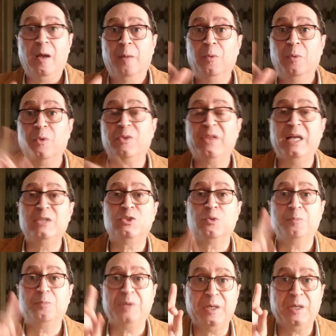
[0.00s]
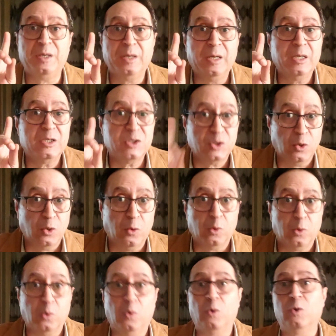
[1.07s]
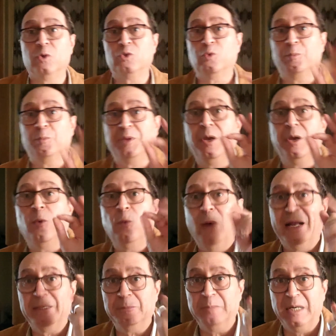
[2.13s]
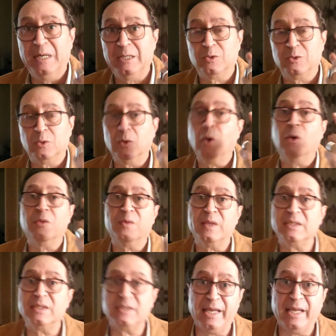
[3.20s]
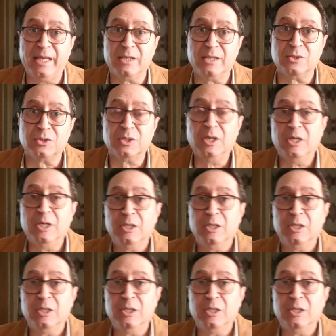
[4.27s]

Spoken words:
more than to be solo or to be one person on the stage.